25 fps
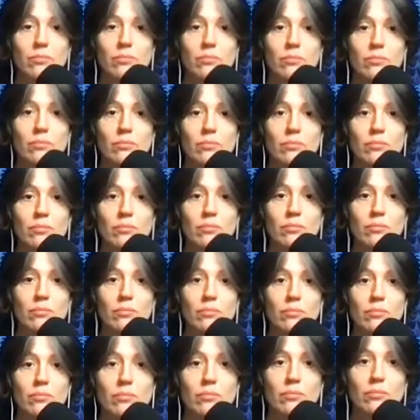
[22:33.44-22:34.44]

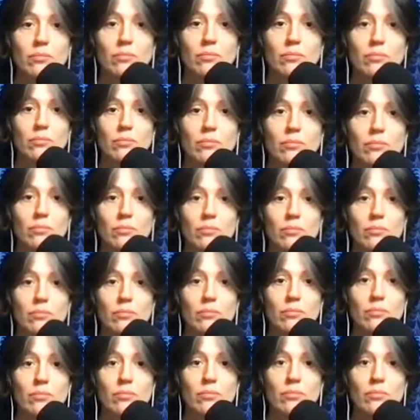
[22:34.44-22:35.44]

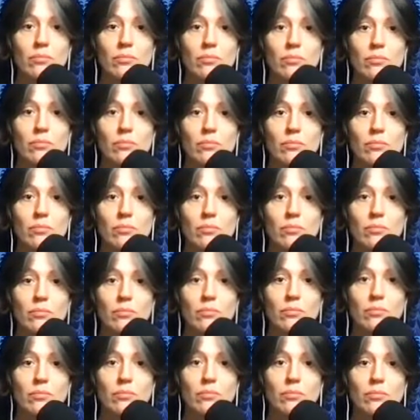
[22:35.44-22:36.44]

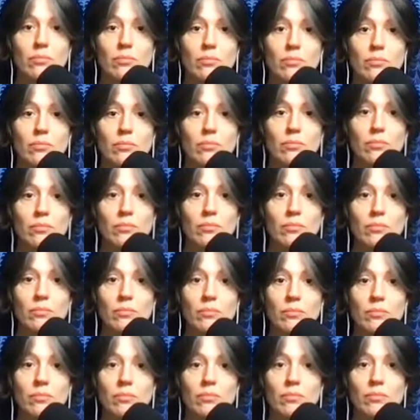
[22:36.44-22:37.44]

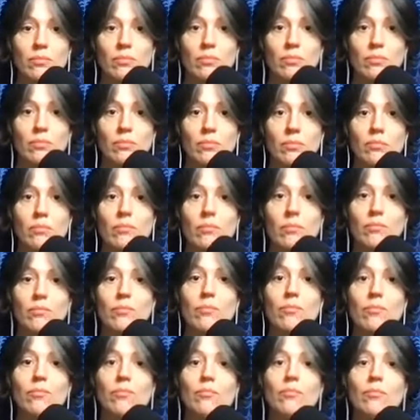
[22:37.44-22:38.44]

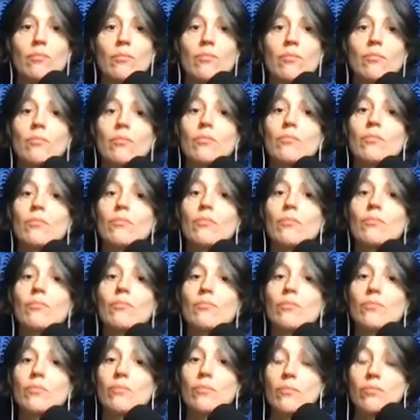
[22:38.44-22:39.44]

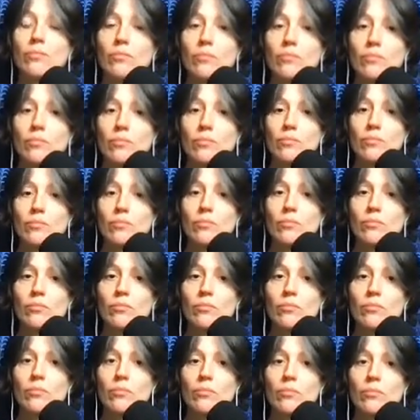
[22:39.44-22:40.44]

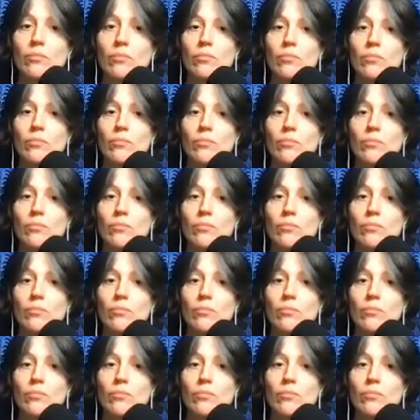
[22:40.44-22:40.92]
[no speech]